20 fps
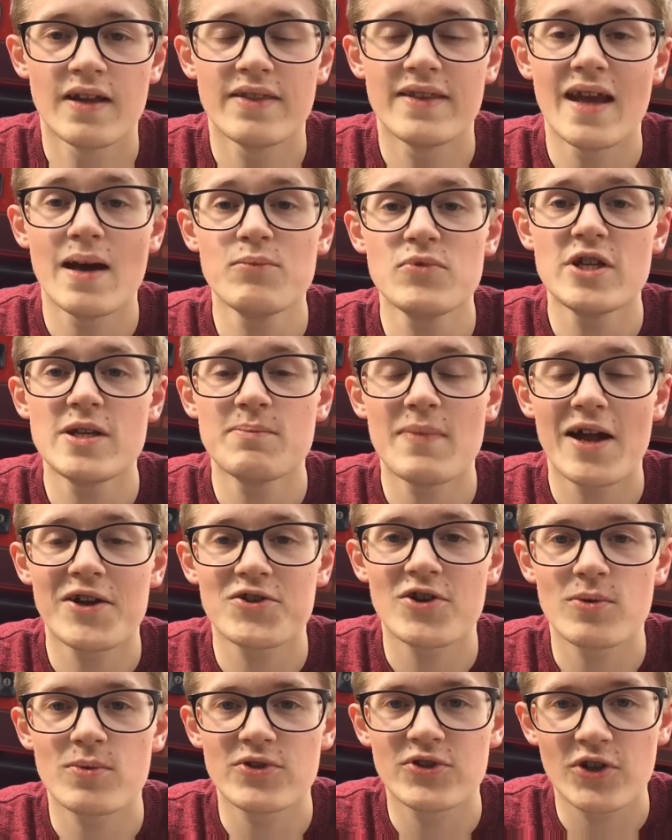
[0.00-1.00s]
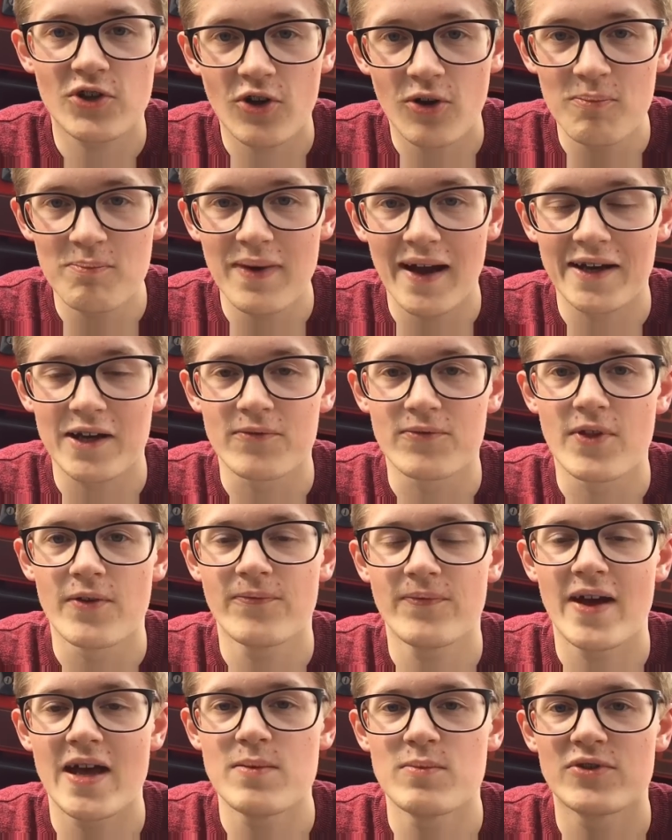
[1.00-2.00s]
The MG Metro was the comeback of the
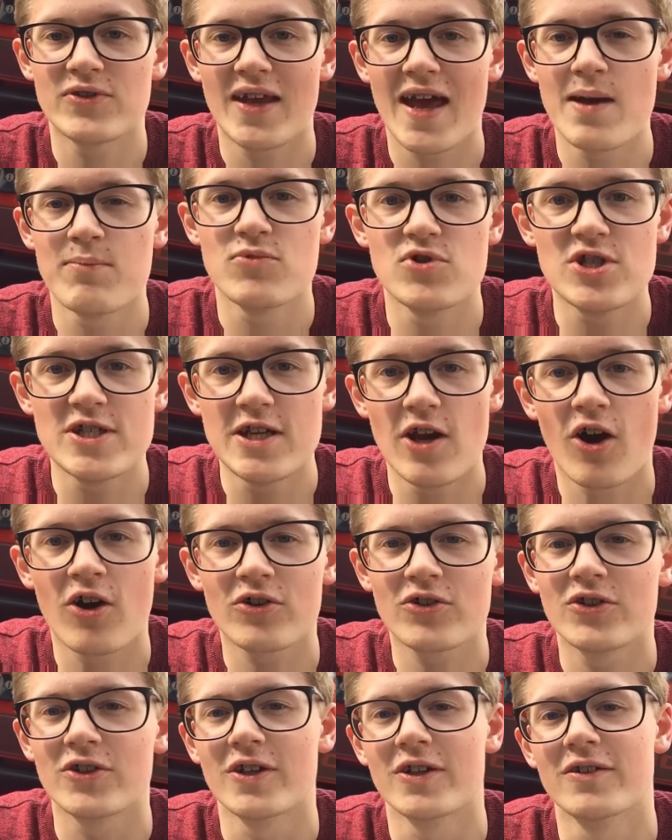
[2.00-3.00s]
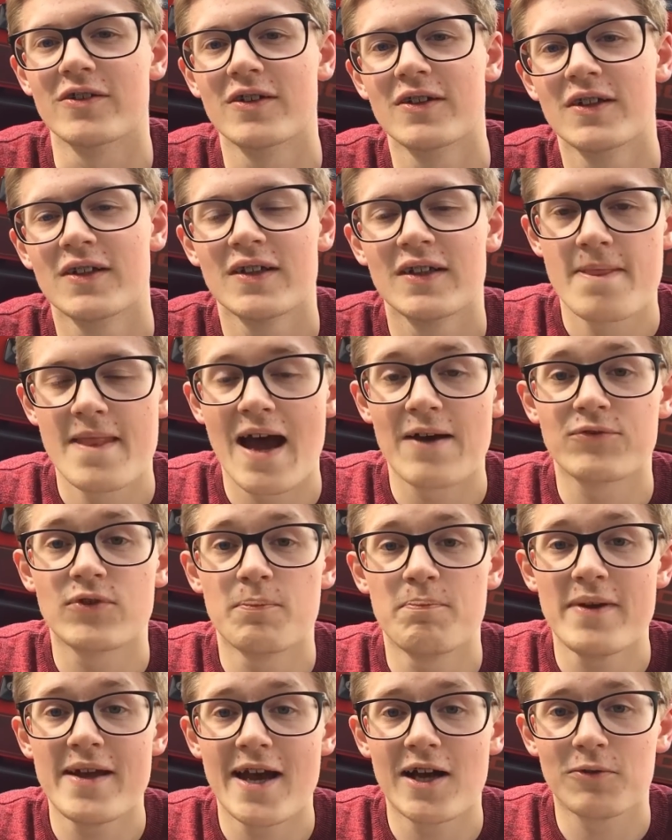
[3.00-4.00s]
famous MG Octagon, after
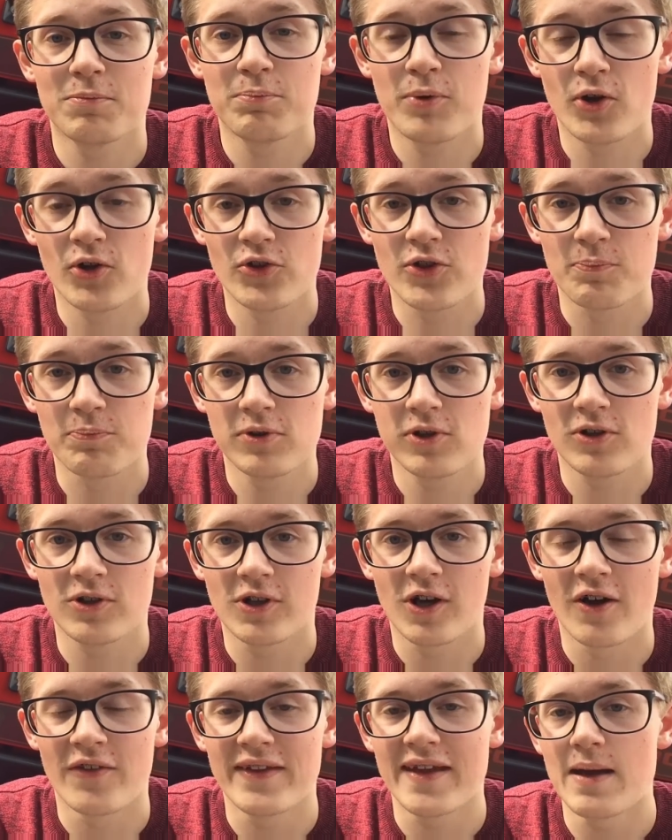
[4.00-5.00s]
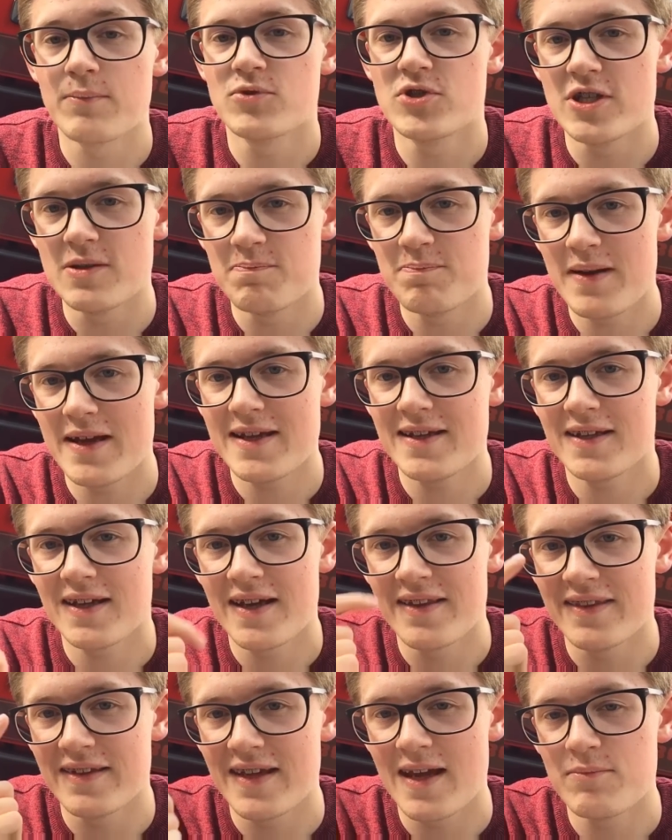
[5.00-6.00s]
BL pulled the plug on the MG B
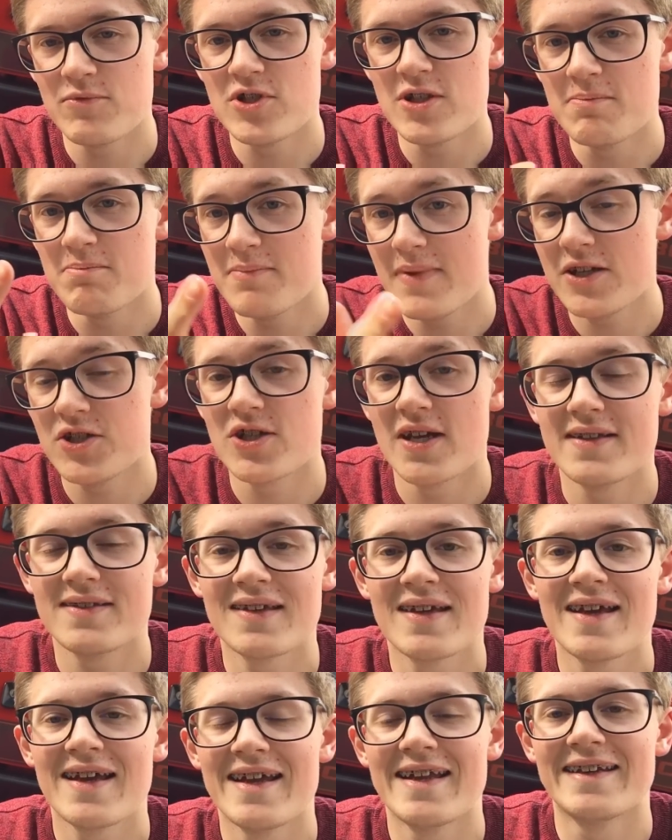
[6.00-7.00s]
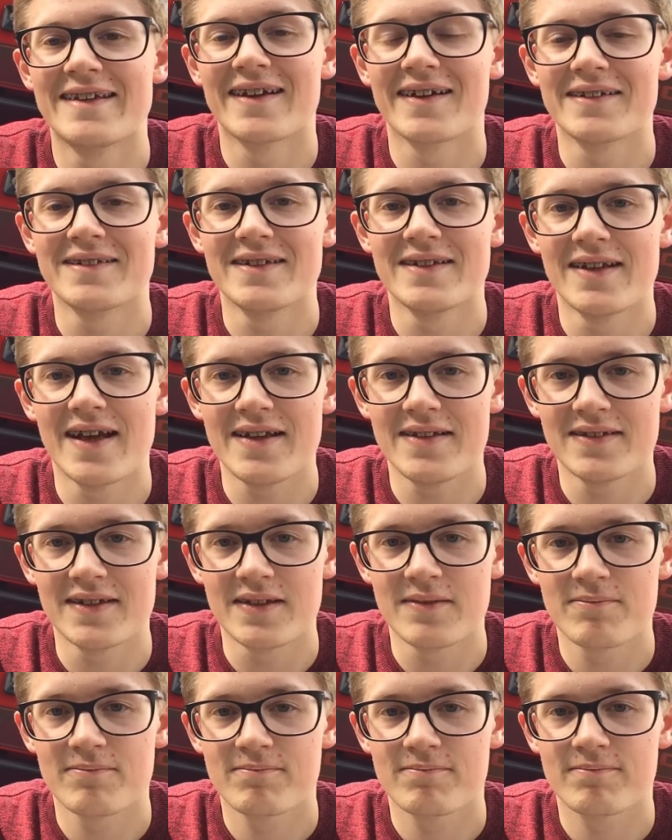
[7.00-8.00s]
and the MG Midget in
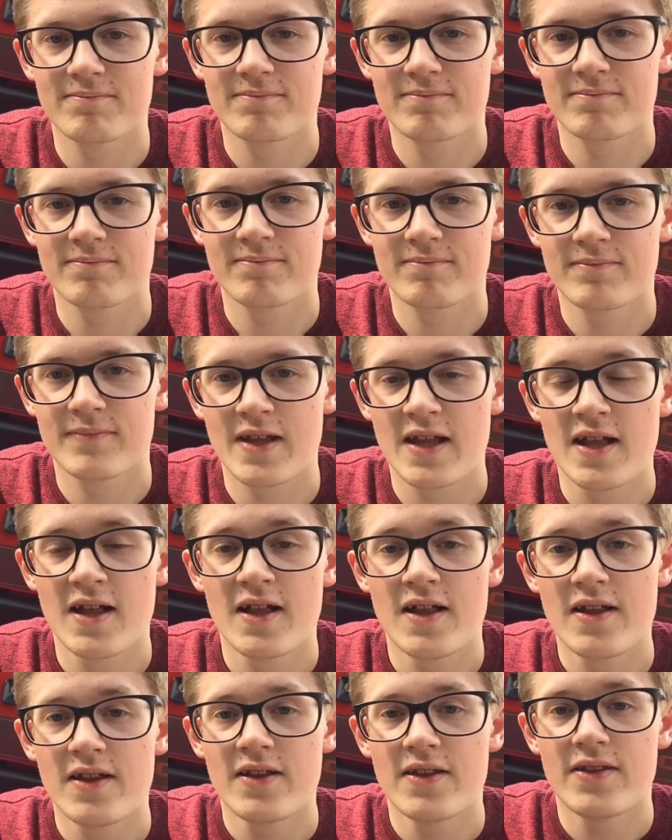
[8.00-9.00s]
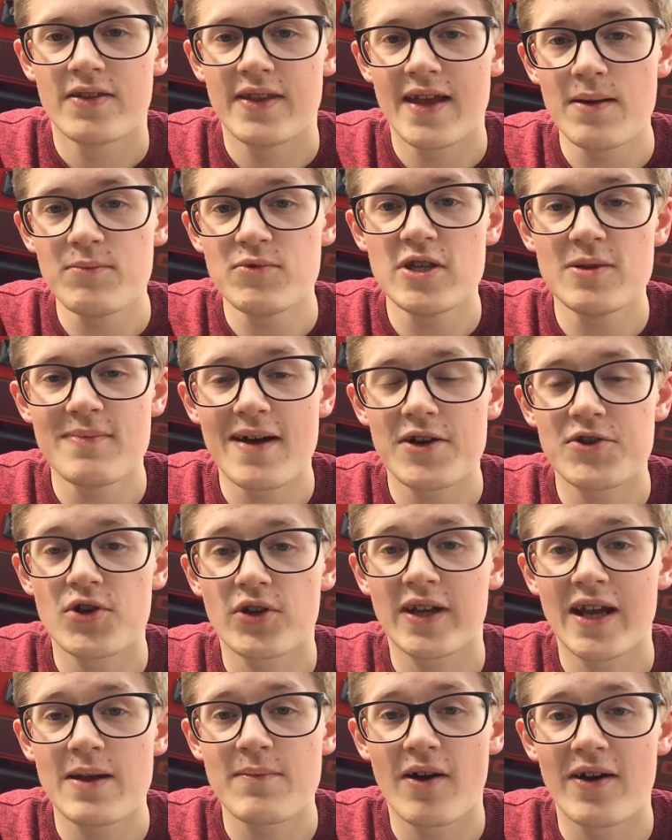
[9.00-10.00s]
1980. The MG Metro
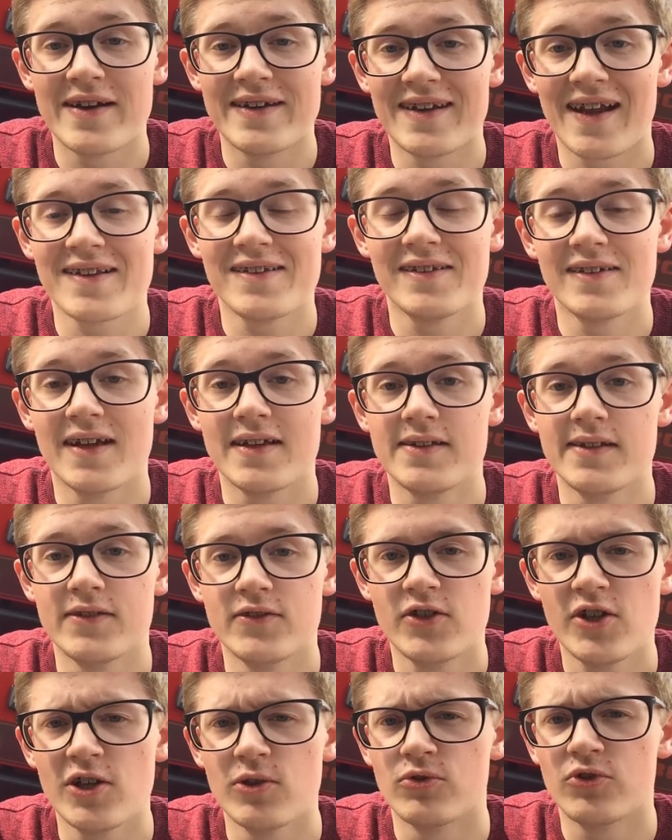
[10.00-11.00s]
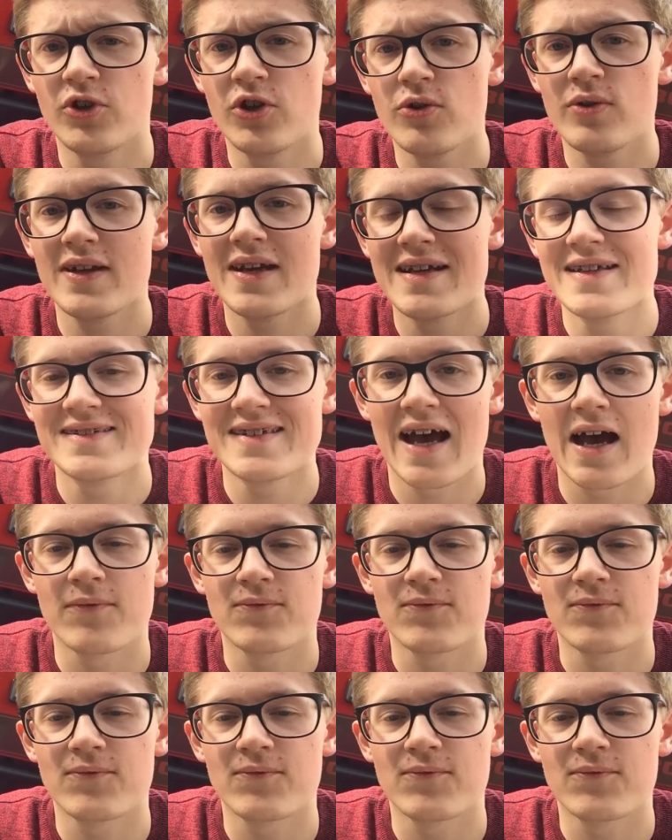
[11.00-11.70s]
came out in 1982, 2 years